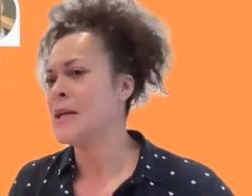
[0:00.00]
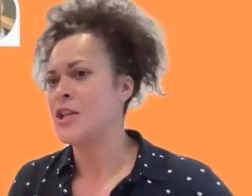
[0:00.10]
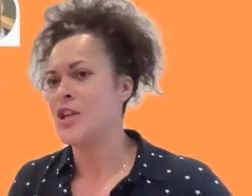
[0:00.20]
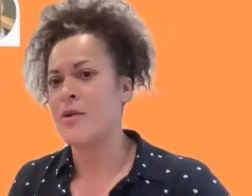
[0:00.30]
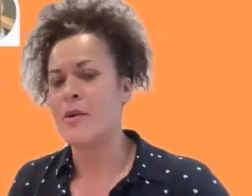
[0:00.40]

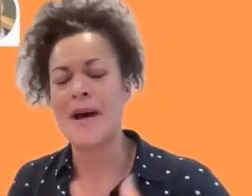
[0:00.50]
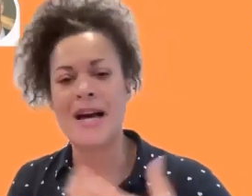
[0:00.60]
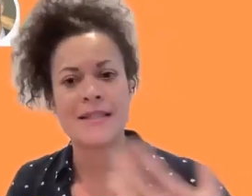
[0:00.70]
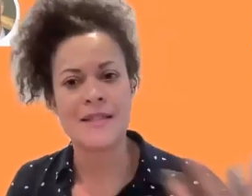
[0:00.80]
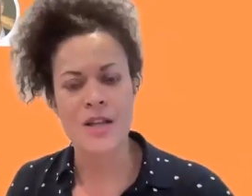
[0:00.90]
a
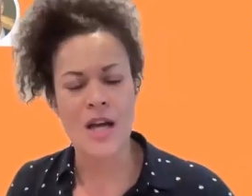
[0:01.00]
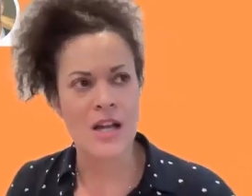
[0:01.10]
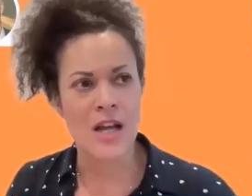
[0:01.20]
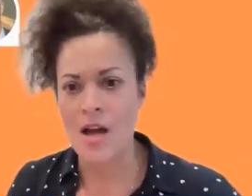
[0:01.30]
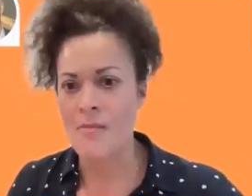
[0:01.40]
person
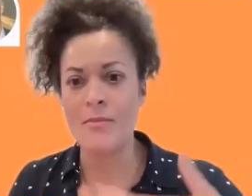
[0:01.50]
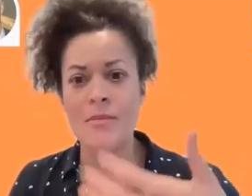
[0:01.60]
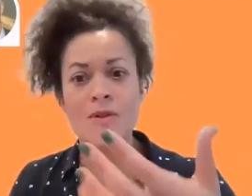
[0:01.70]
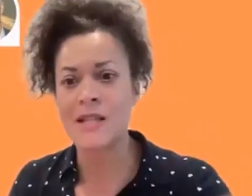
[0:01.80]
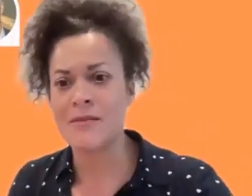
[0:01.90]
like a
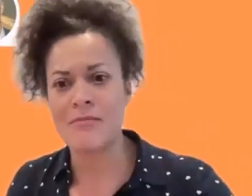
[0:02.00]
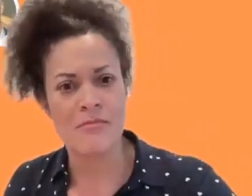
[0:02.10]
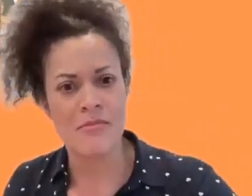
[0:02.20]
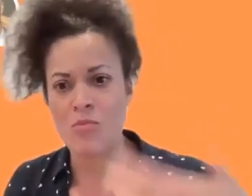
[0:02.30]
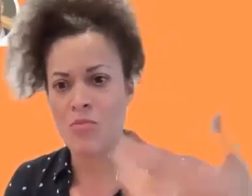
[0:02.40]

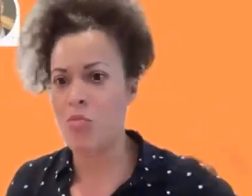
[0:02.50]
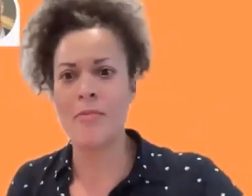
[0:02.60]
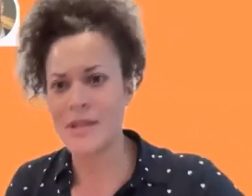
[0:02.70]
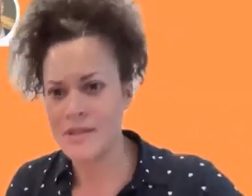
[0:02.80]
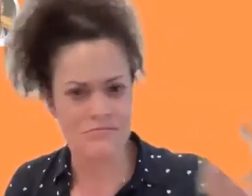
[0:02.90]
Muslim
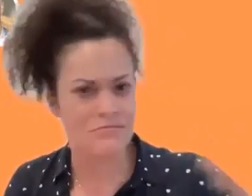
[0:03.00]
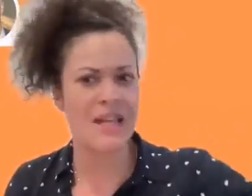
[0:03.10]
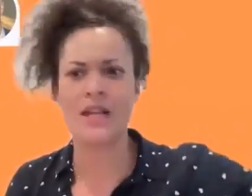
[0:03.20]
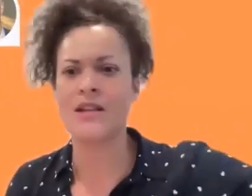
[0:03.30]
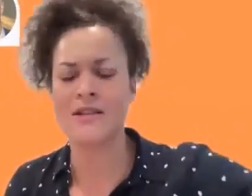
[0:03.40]
woman
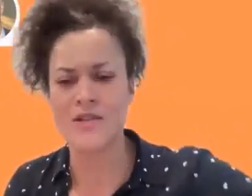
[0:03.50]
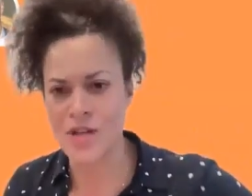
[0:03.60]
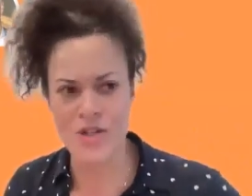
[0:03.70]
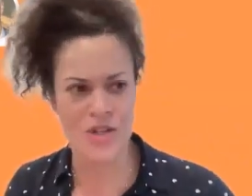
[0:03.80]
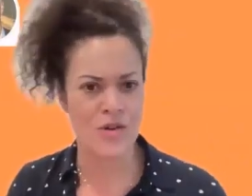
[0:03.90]
in
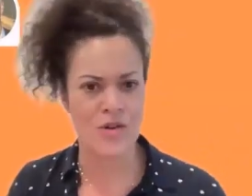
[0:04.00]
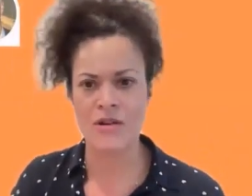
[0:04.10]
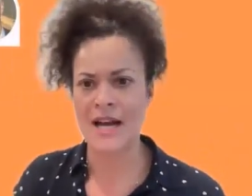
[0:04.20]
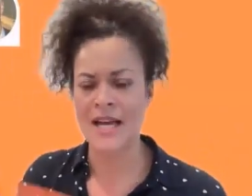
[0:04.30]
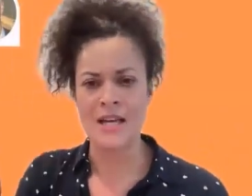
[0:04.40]
construction,
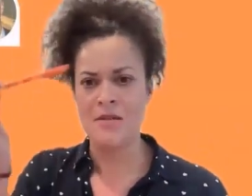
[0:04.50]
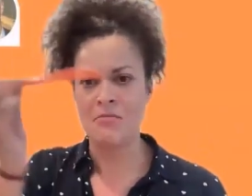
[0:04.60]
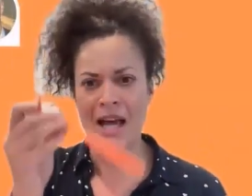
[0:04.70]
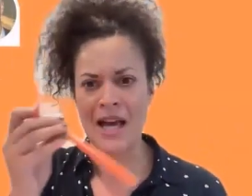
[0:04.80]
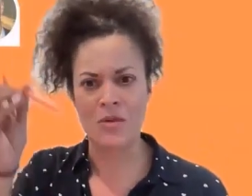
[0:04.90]
or a
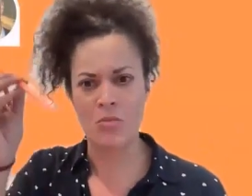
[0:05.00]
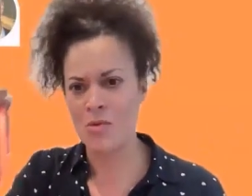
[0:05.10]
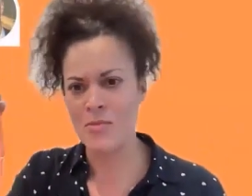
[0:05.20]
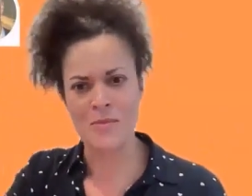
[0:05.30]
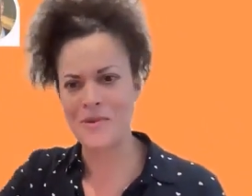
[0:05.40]
Black
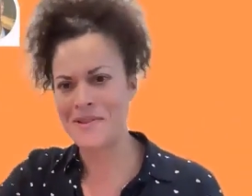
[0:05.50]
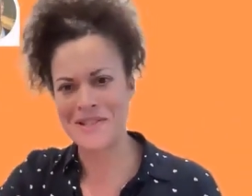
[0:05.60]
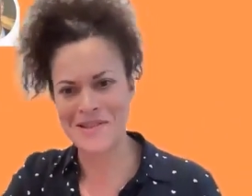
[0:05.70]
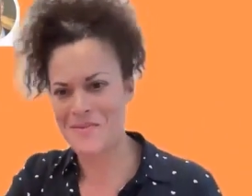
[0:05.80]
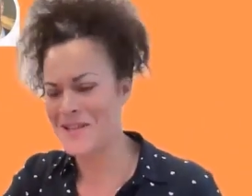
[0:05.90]
woman with
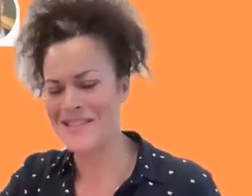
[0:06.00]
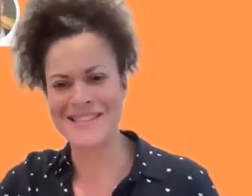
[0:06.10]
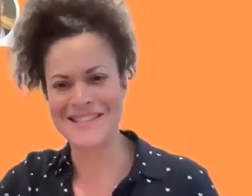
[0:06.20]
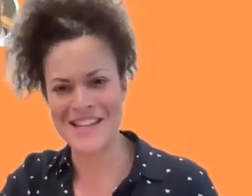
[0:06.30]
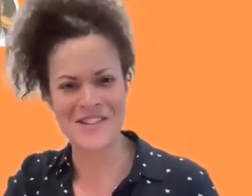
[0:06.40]

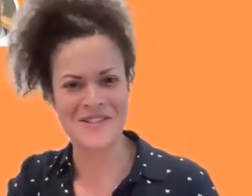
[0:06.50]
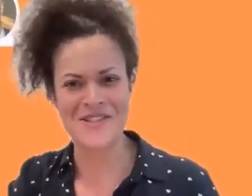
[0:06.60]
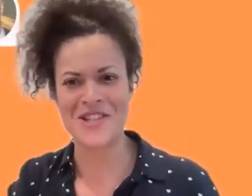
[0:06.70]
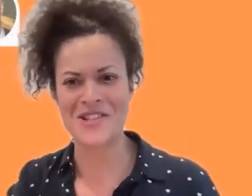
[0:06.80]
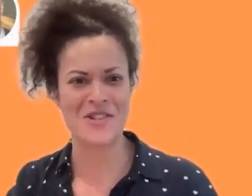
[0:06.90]
disabilities in
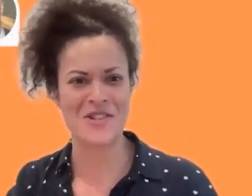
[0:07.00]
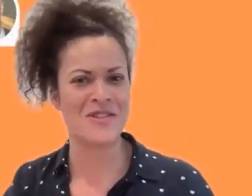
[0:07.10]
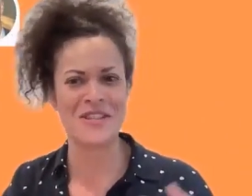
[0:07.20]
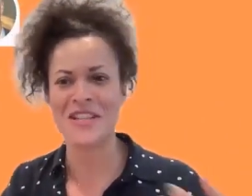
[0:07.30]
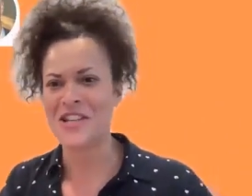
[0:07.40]
construction,
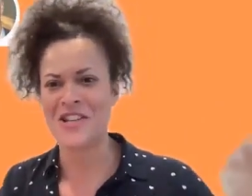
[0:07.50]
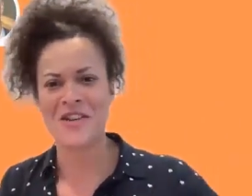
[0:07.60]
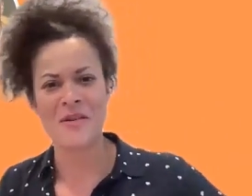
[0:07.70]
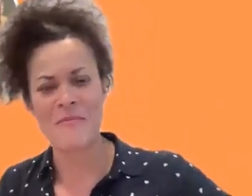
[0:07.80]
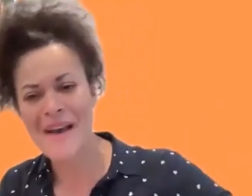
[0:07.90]
or
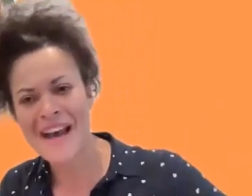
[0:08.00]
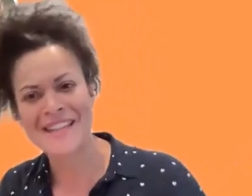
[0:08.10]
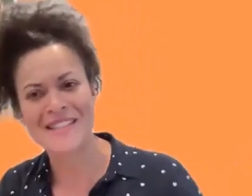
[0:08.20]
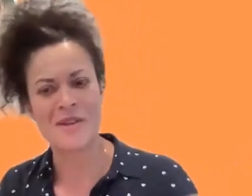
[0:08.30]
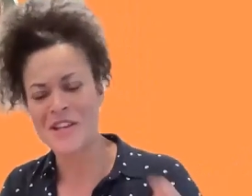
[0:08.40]
a
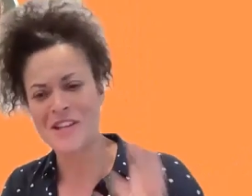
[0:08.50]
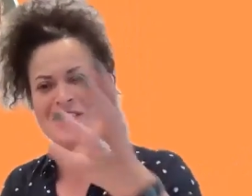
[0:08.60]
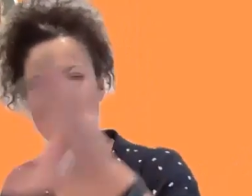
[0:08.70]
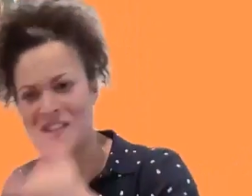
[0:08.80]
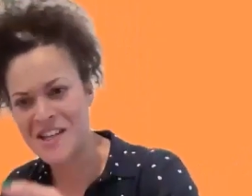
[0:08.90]
man speaking
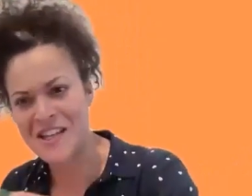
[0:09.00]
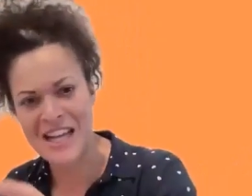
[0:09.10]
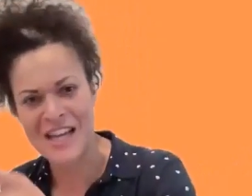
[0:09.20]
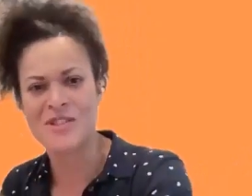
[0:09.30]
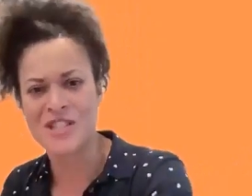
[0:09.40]
in his third
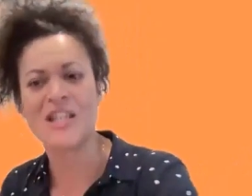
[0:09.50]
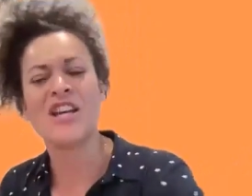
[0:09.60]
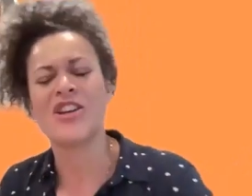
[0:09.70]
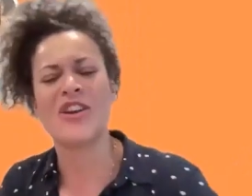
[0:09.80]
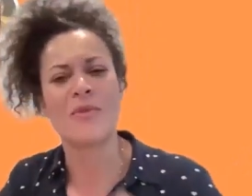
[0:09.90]
language. And
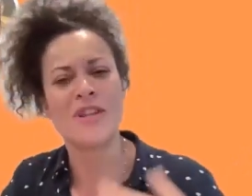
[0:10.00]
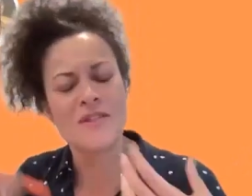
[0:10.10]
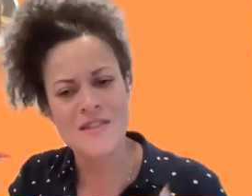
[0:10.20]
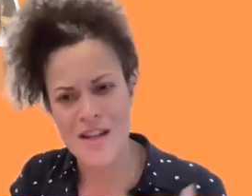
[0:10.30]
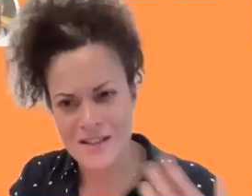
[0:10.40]
when
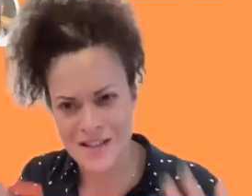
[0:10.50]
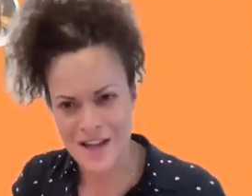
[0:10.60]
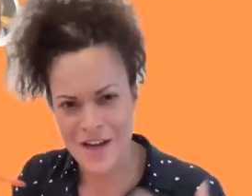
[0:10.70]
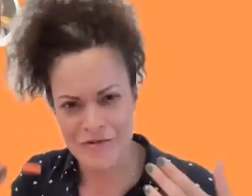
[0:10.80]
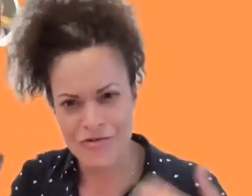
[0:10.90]
you start to
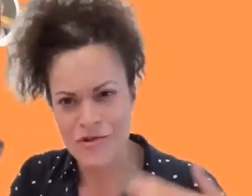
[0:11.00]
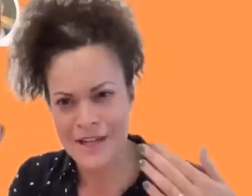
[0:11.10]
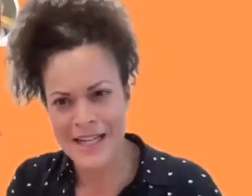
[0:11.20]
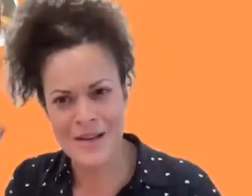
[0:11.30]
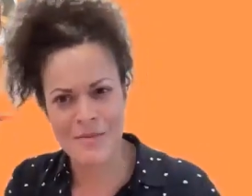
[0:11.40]
kind of
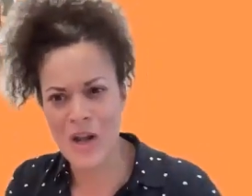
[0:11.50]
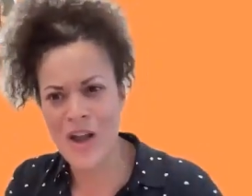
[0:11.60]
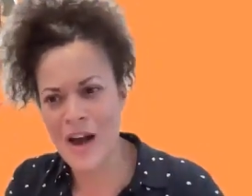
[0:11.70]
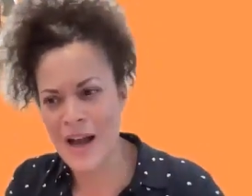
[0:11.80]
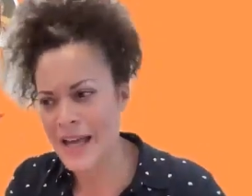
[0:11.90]
really
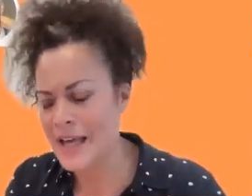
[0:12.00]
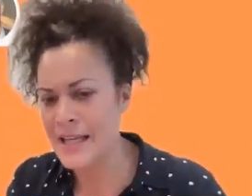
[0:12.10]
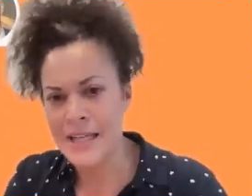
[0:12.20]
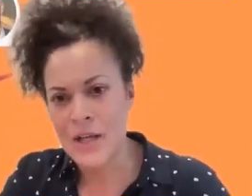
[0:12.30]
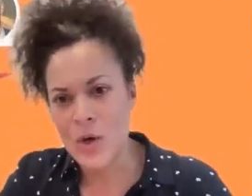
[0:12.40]
apply
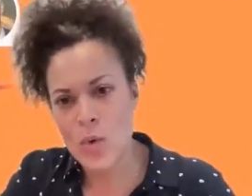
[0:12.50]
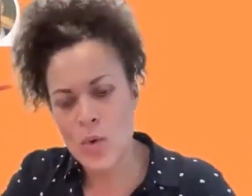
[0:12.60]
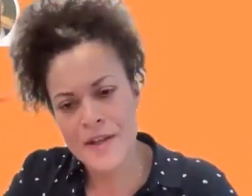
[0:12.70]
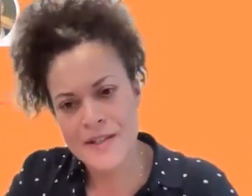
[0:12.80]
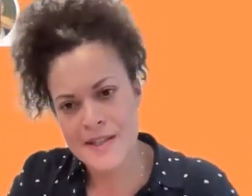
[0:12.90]

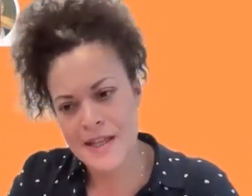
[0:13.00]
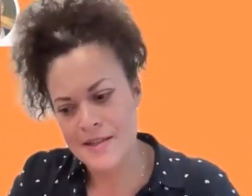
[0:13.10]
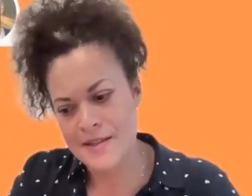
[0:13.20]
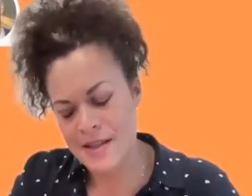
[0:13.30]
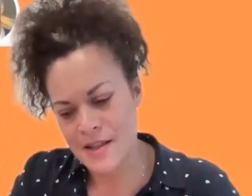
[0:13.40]
all those
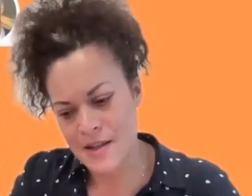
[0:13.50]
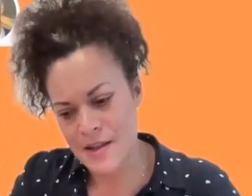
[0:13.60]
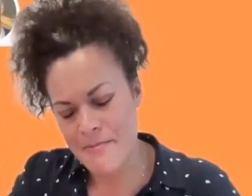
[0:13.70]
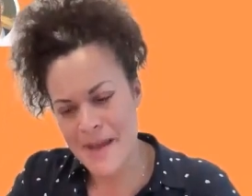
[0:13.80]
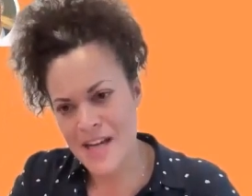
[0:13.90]
things
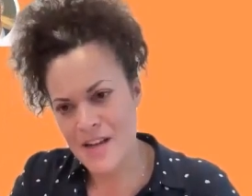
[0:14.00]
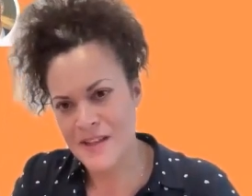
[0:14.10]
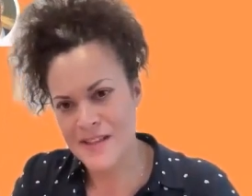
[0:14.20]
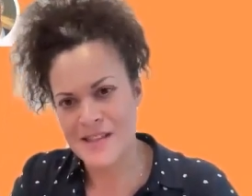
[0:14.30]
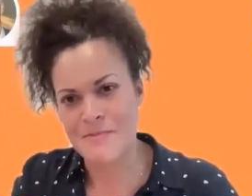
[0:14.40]
that
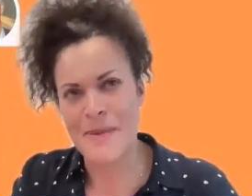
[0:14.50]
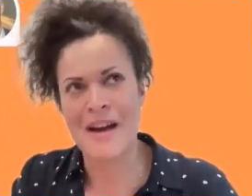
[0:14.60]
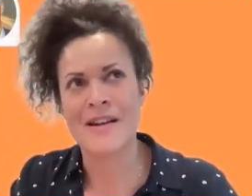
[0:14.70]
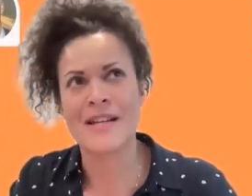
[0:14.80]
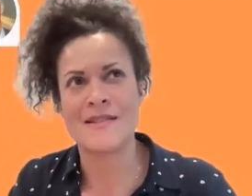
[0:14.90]
manifest as
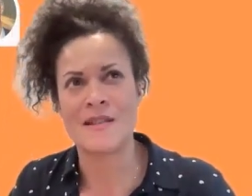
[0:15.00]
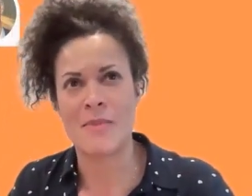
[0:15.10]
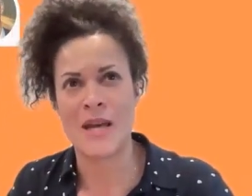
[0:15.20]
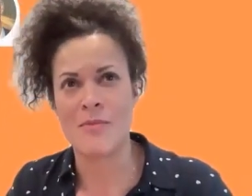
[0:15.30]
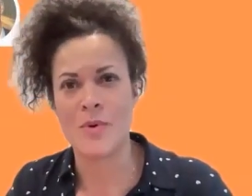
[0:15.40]
barriers to
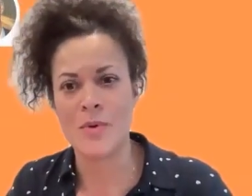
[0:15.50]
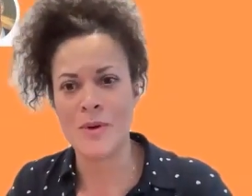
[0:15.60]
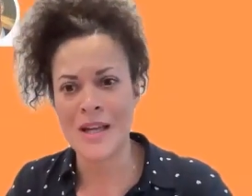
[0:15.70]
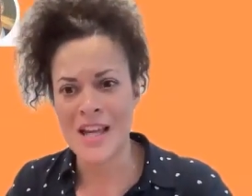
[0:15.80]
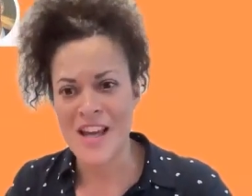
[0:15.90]
people,